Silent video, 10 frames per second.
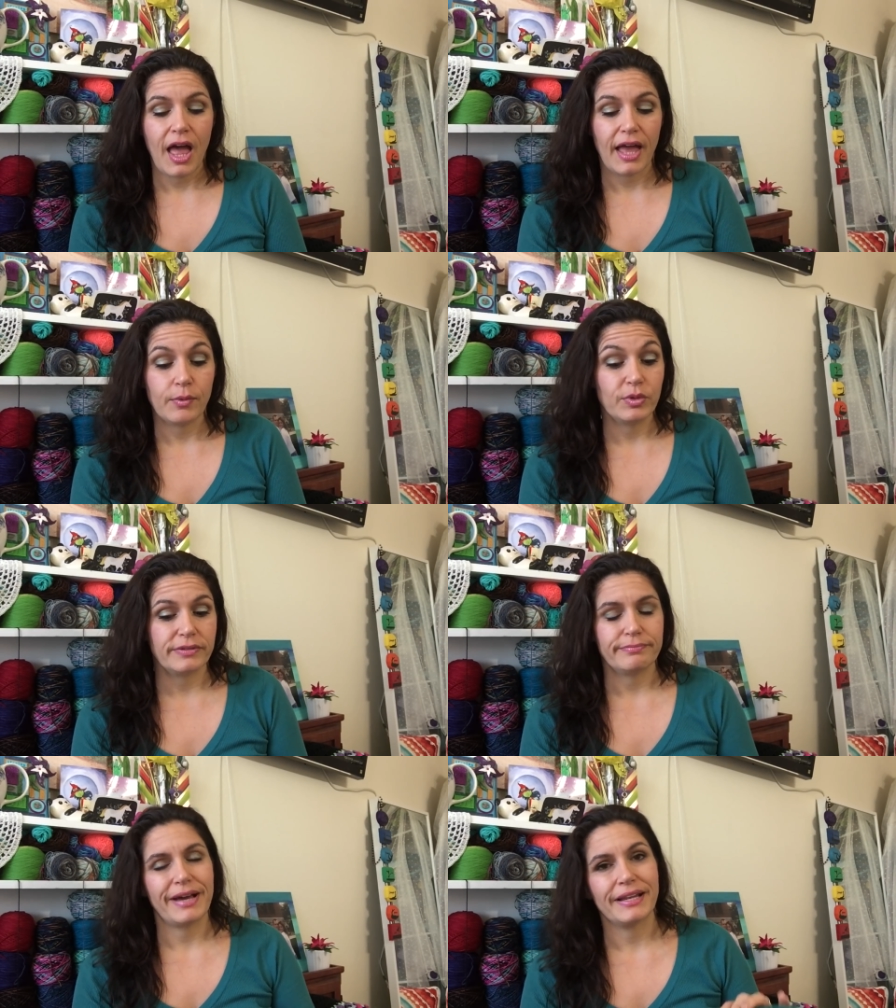I
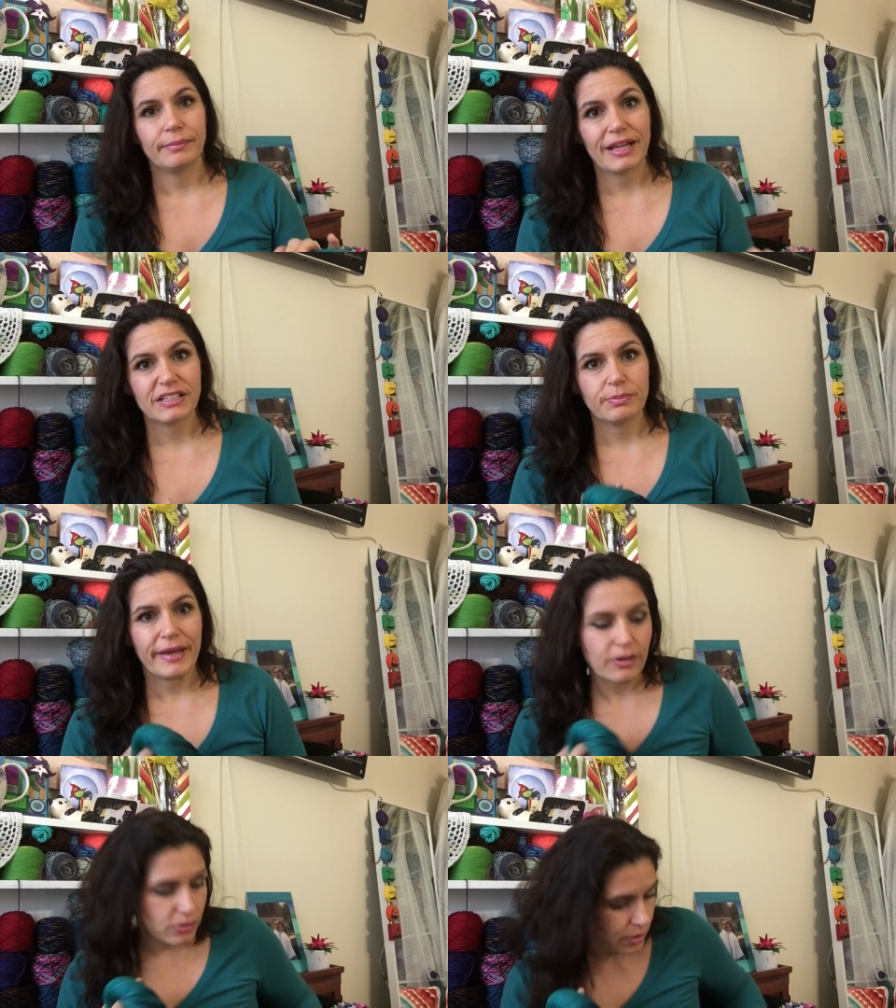wouldn't mind a black
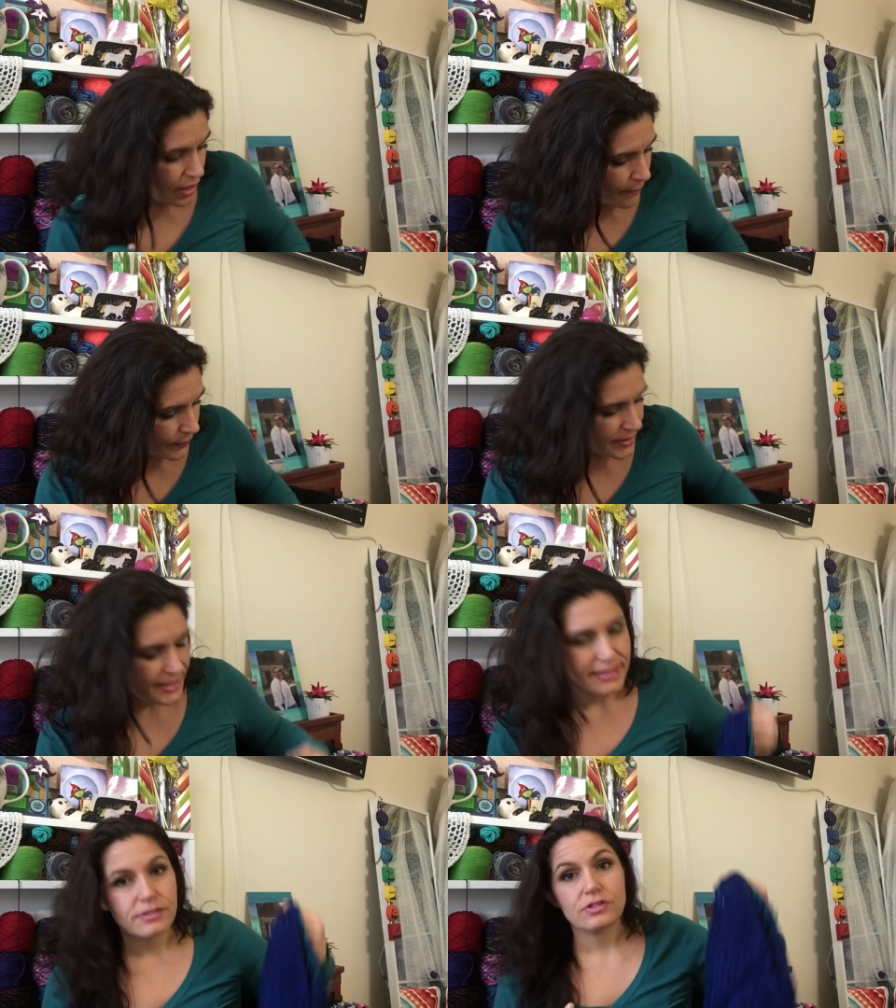speckle, but
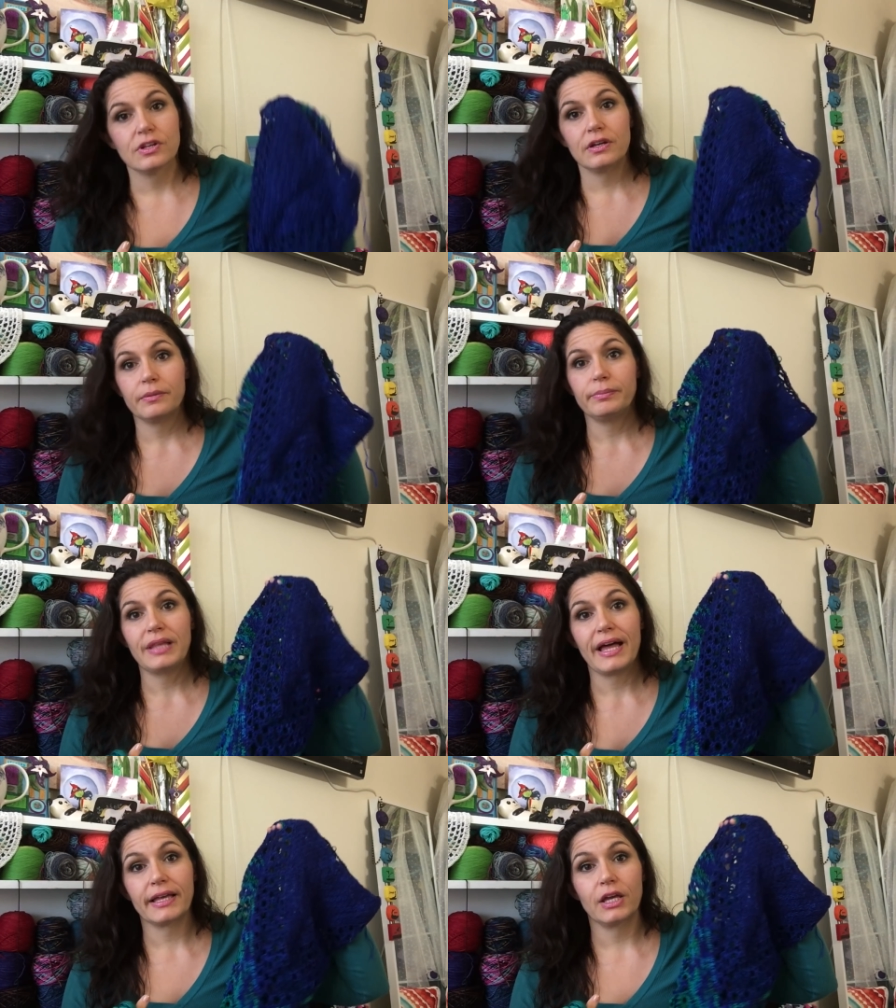this is not a
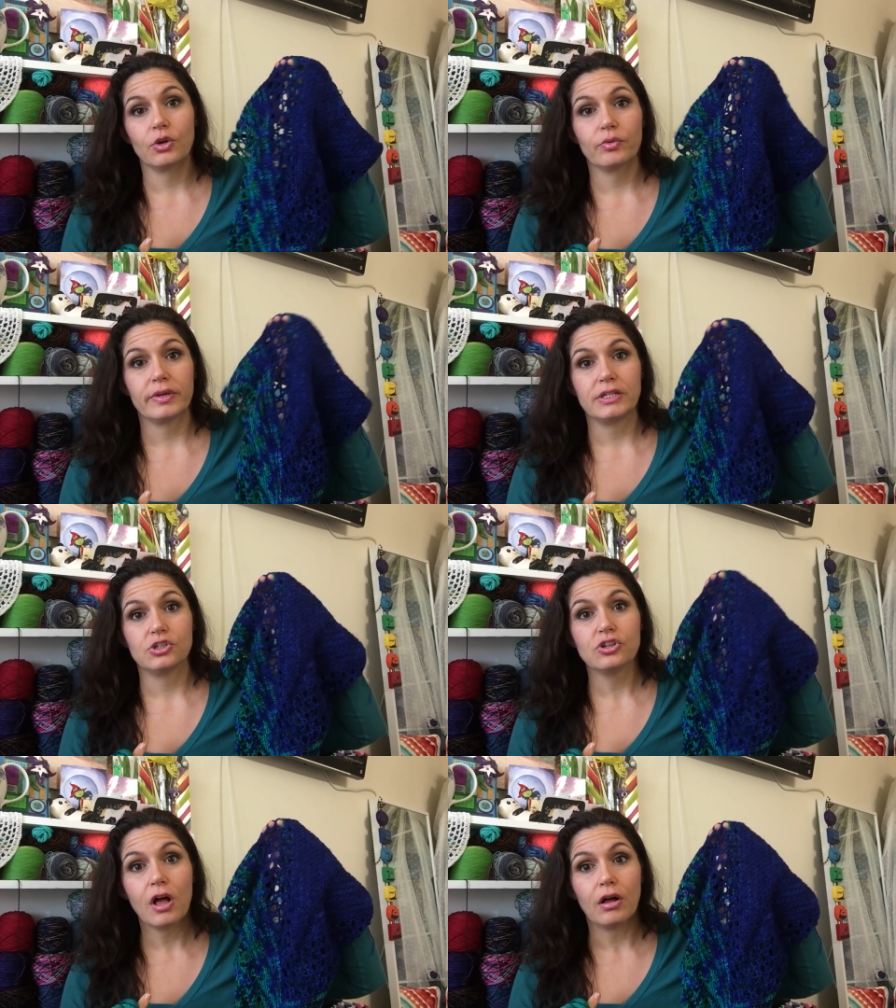black and green
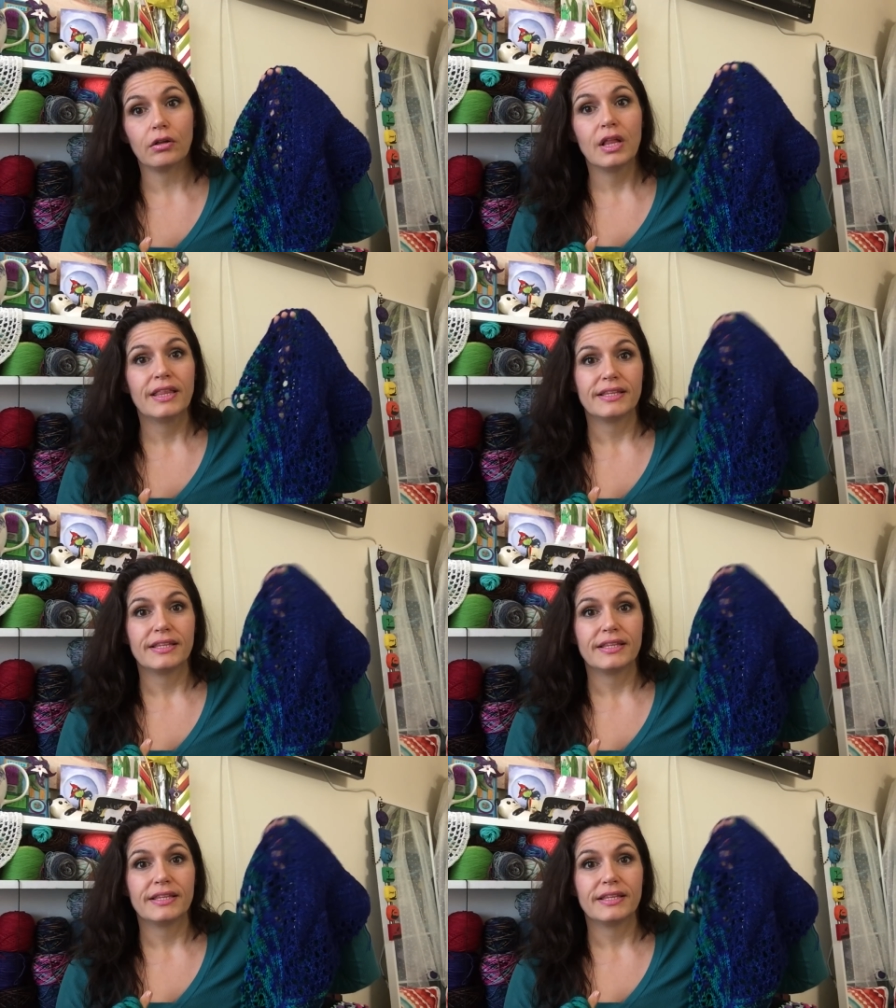shawl.